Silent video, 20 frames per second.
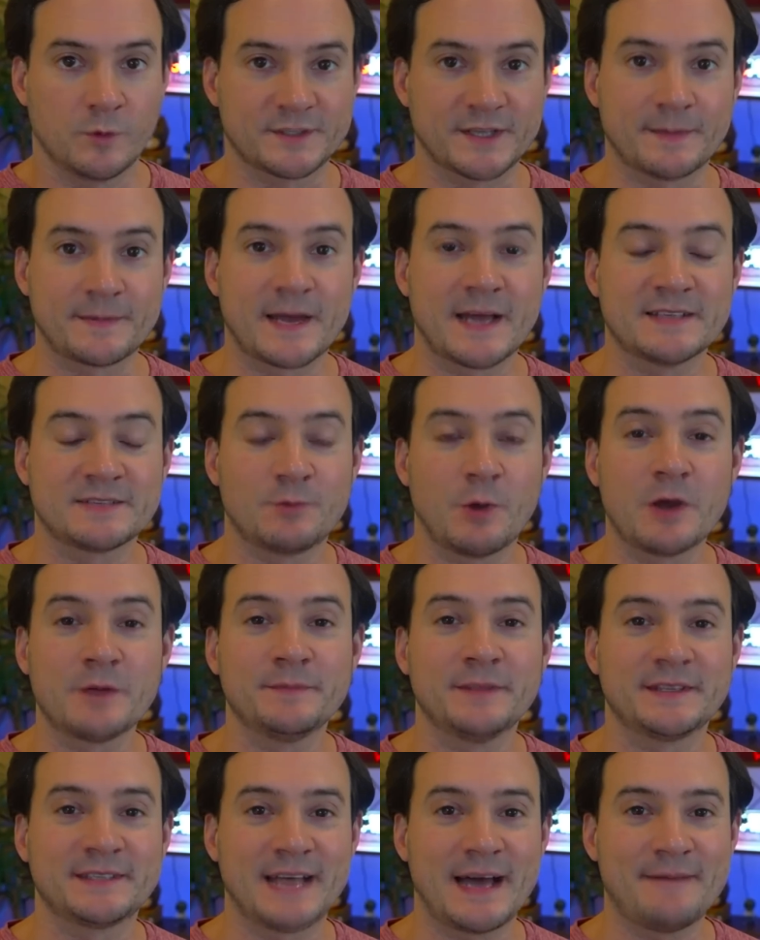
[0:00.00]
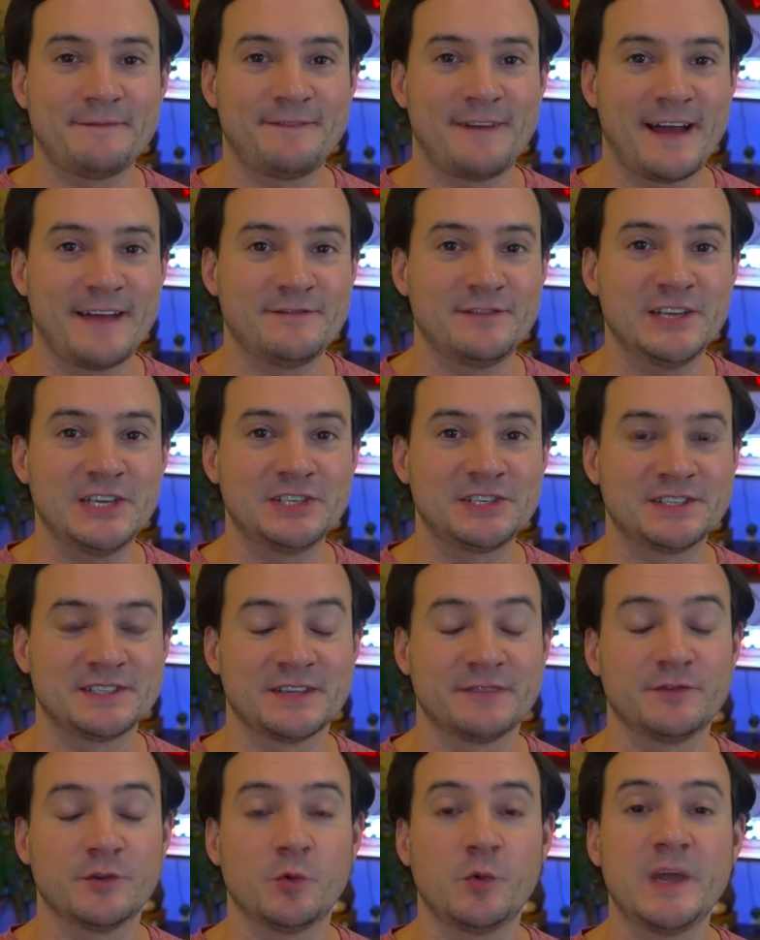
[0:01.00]
What's up, guys? Welcome to Top 5 Niches
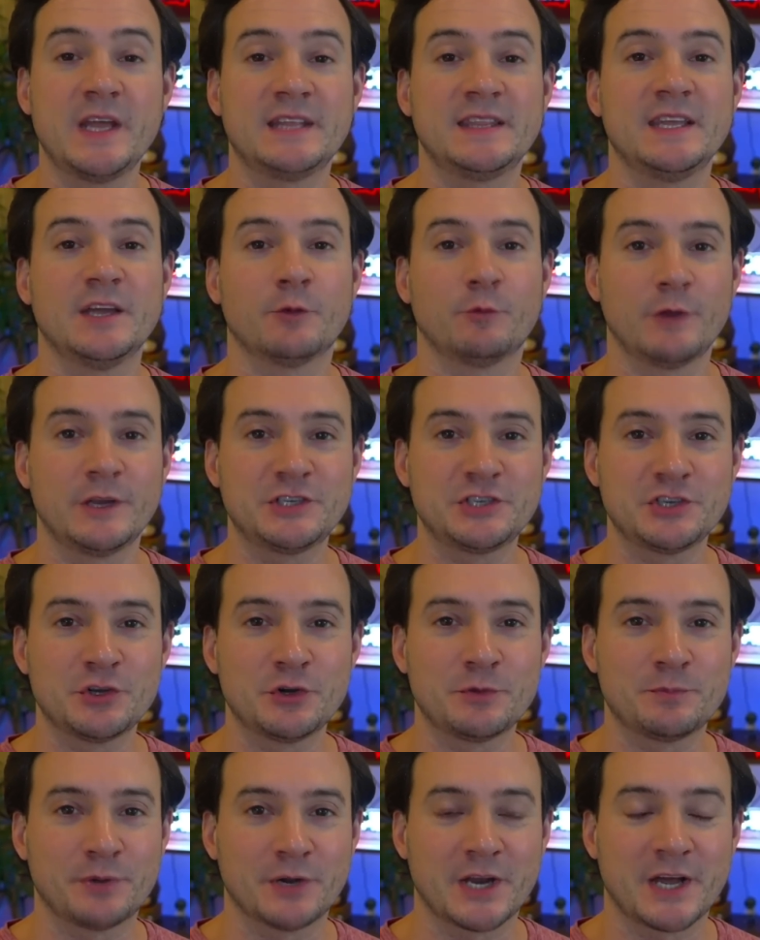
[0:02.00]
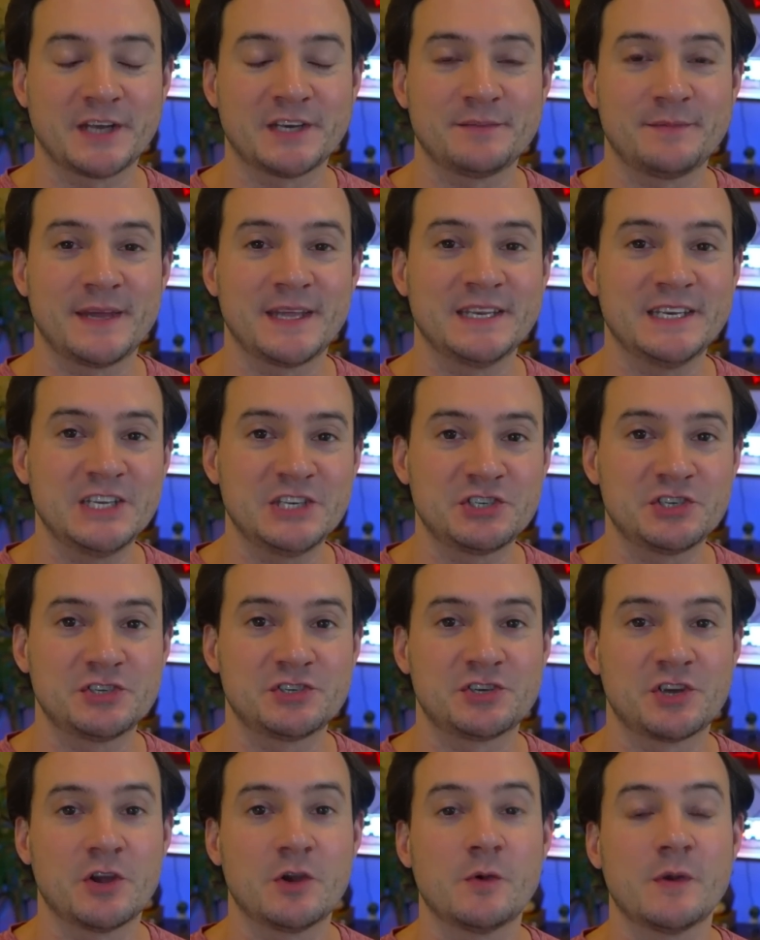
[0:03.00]
of the Week, the original print-on-demand niches
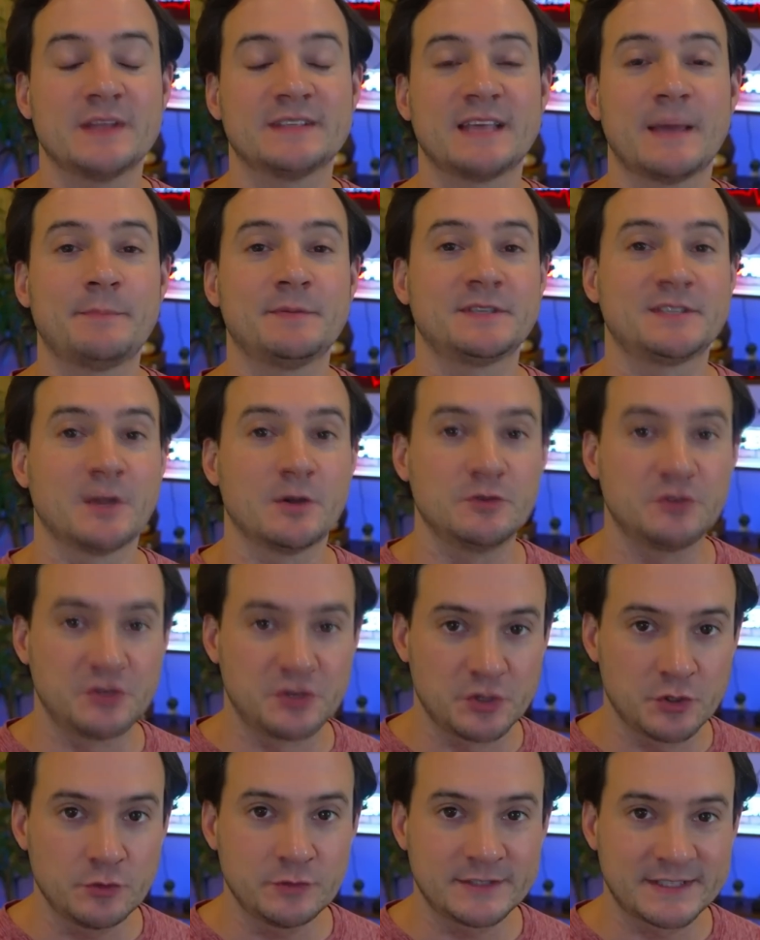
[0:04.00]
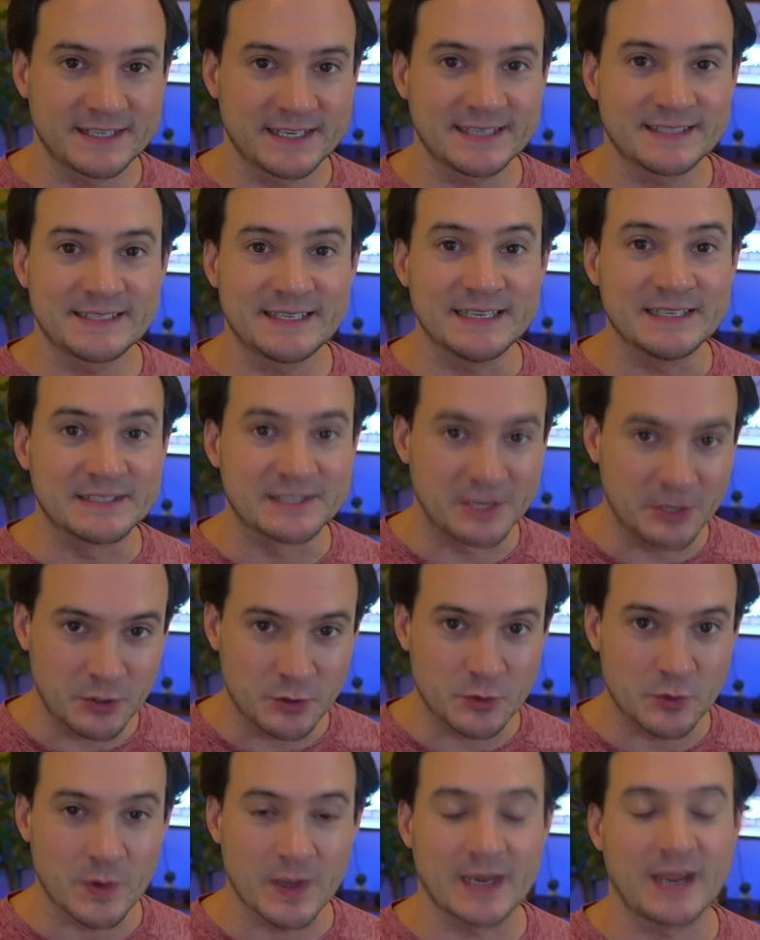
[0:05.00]
show. It's episode
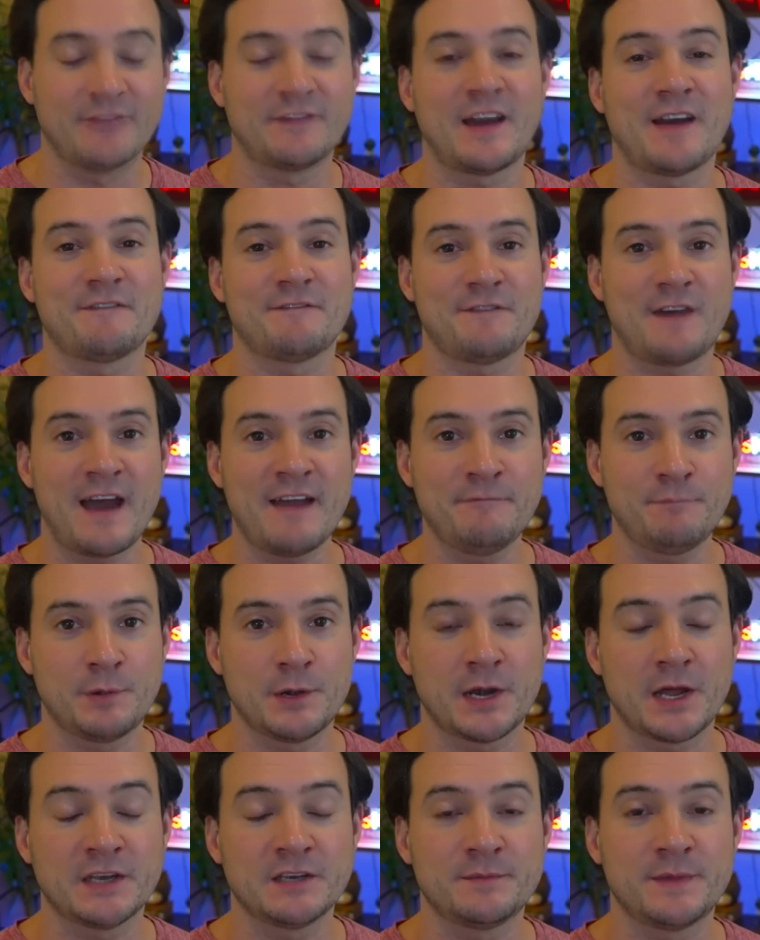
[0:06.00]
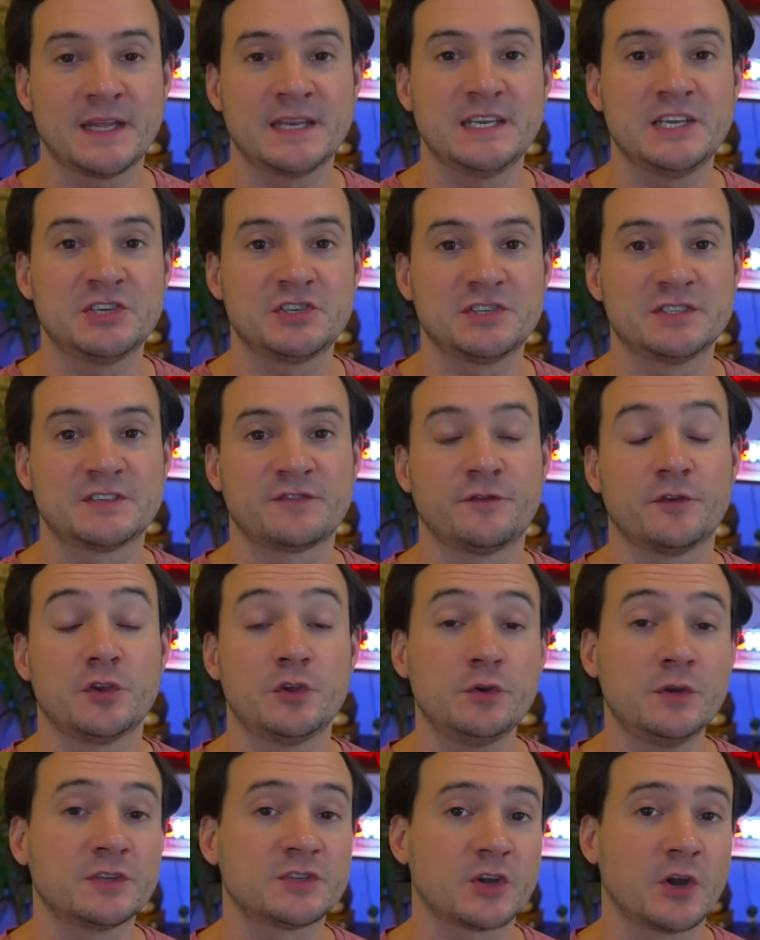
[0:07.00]
262, and I've got 5 print-on-demand niches for
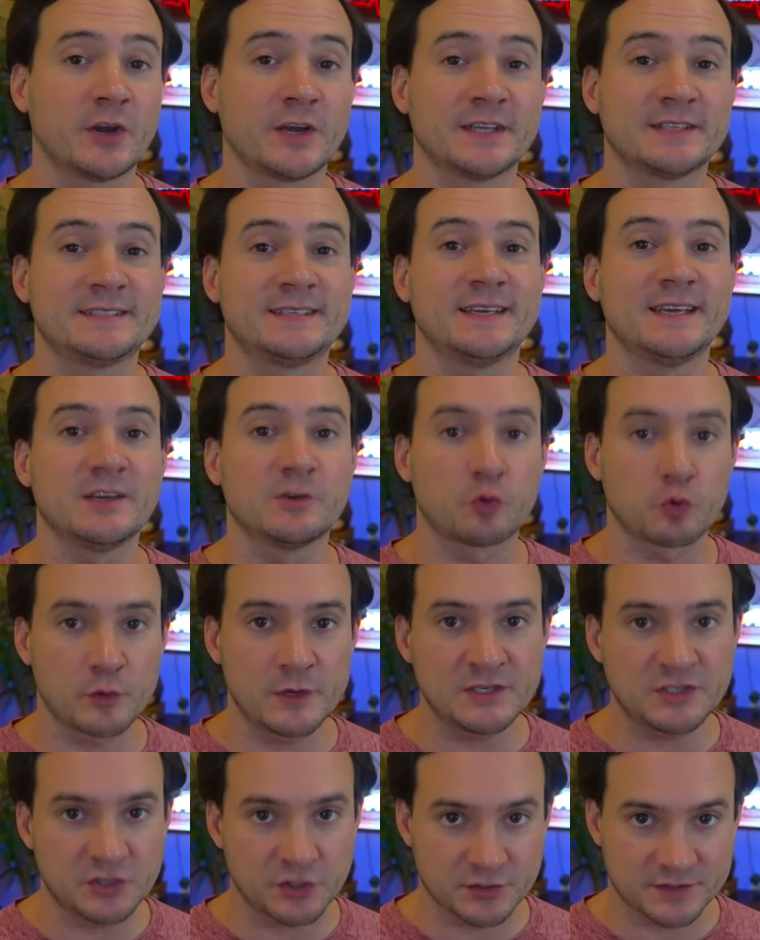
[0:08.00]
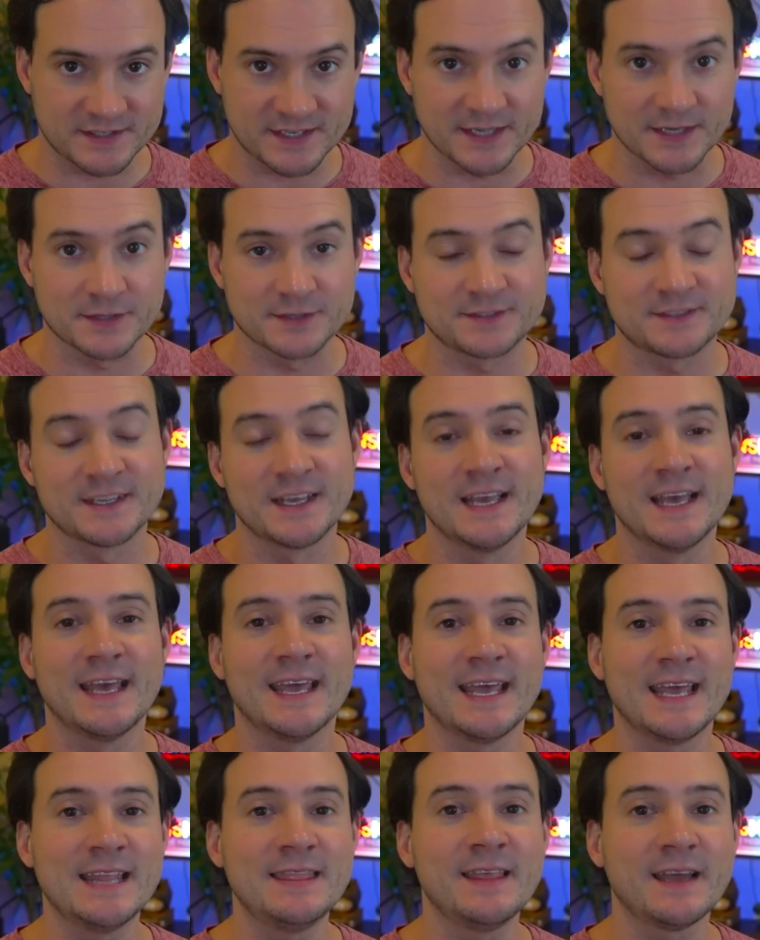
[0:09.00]
you to target to increase your sales
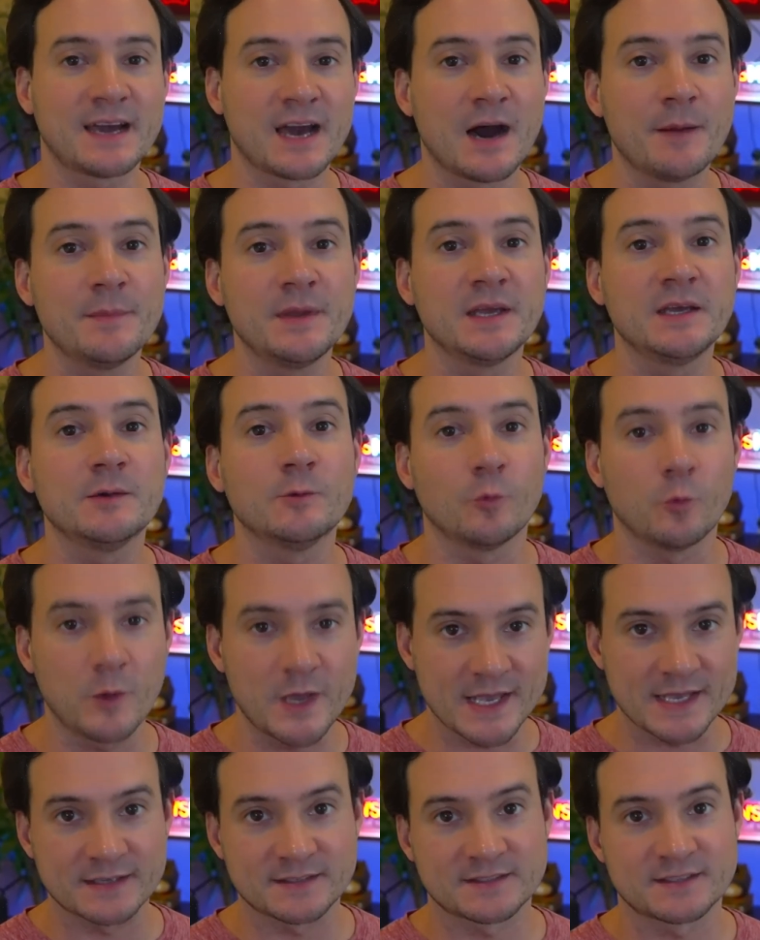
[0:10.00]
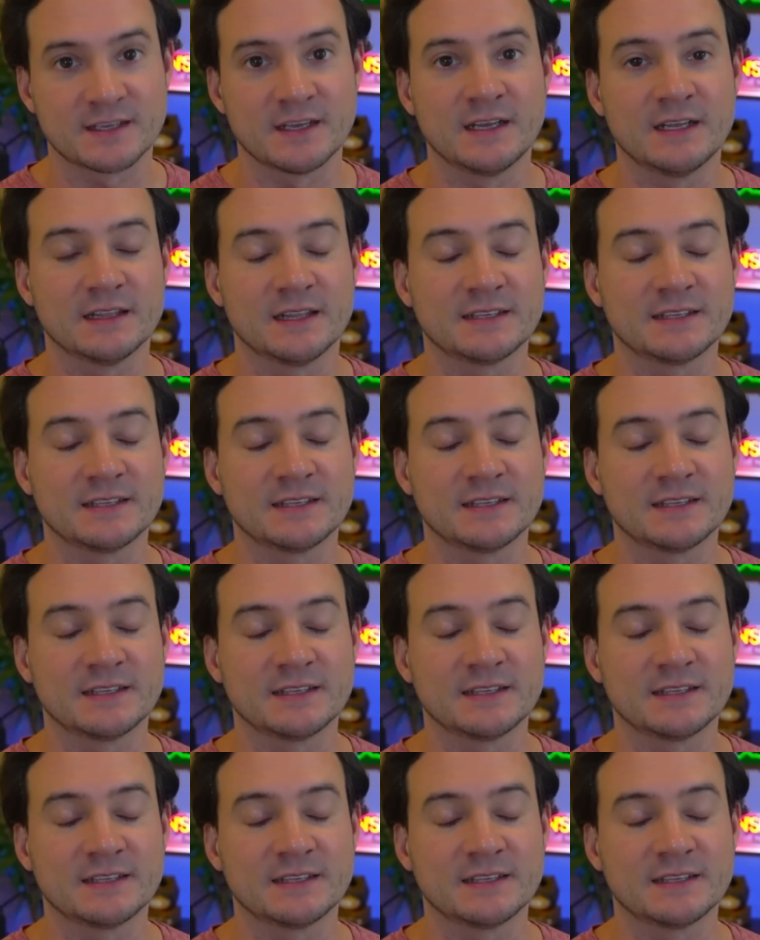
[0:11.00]
in the coming weeks.